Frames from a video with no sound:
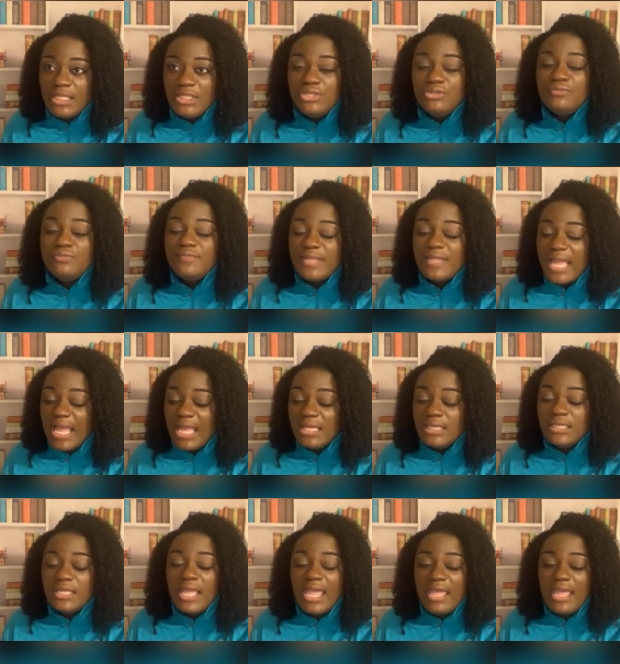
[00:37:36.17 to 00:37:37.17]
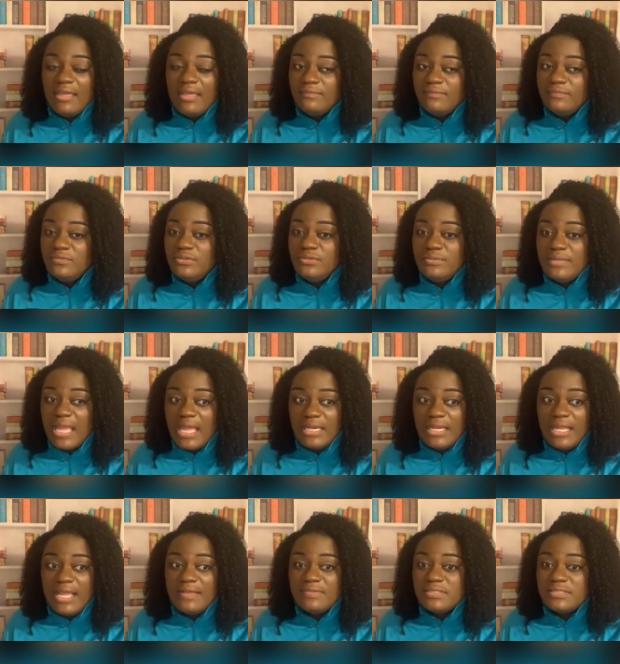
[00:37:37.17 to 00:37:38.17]
you gotta have
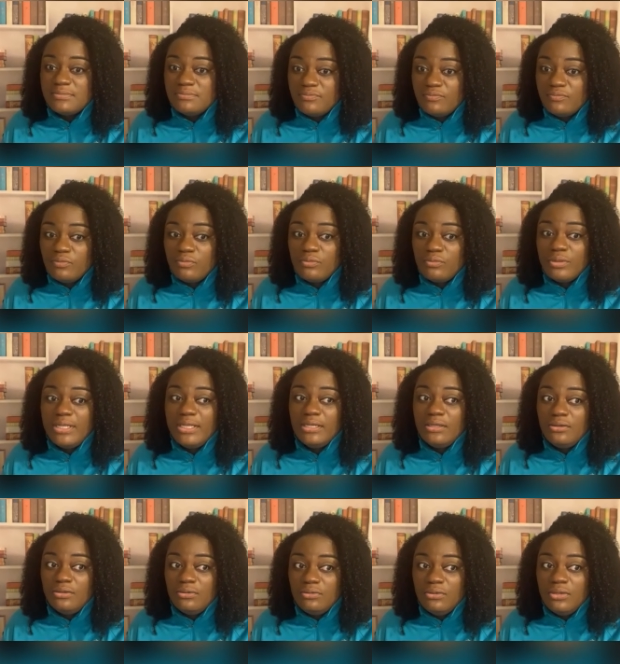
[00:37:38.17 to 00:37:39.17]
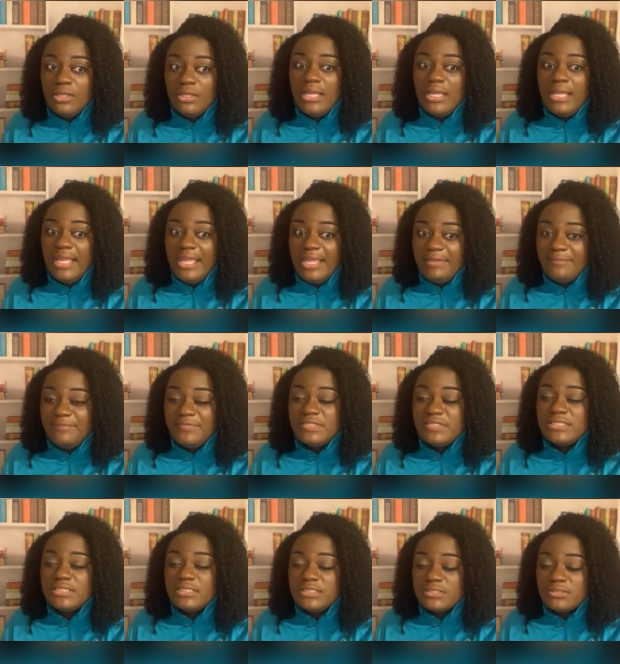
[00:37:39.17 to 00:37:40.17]
some real
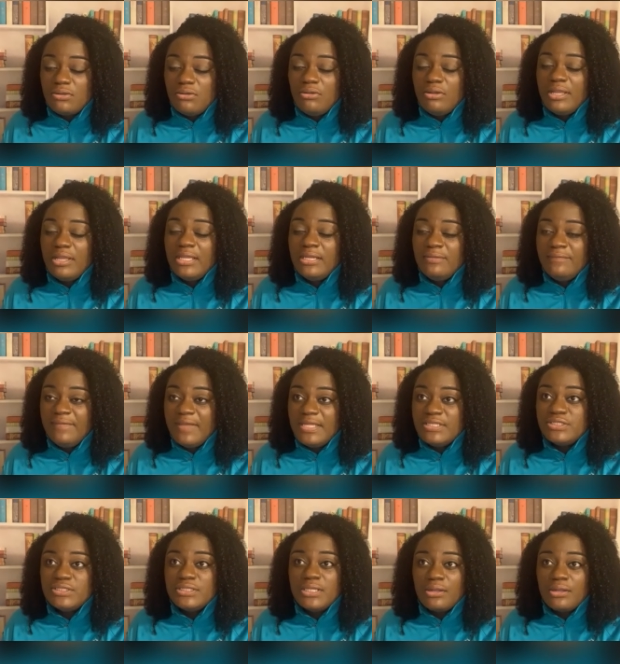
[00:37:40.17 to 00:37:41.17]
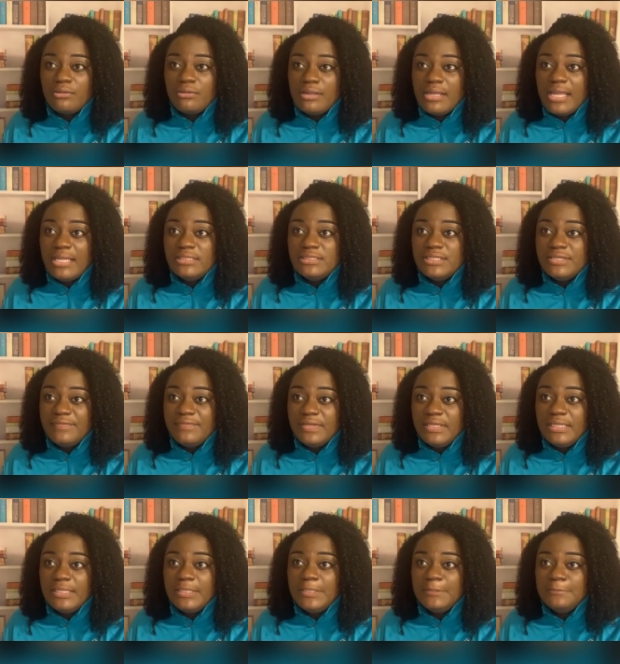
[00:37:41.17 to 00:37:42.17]
emphasis on innovation and
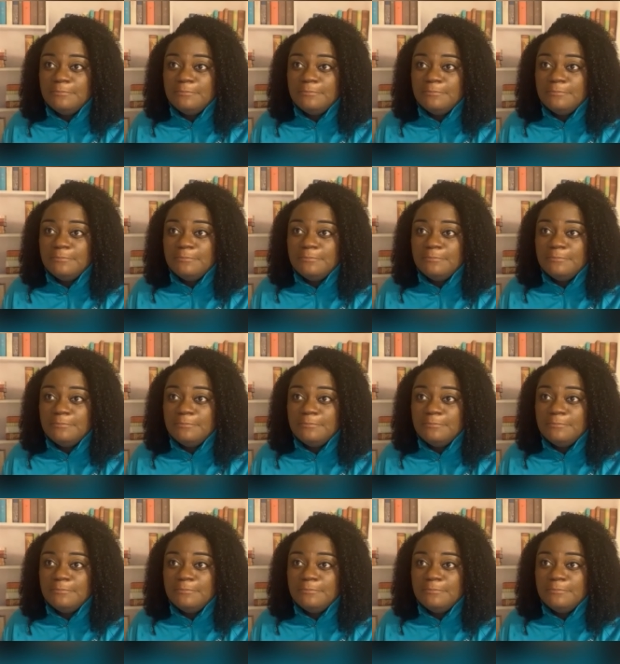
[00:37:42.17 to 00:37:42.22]
creativity.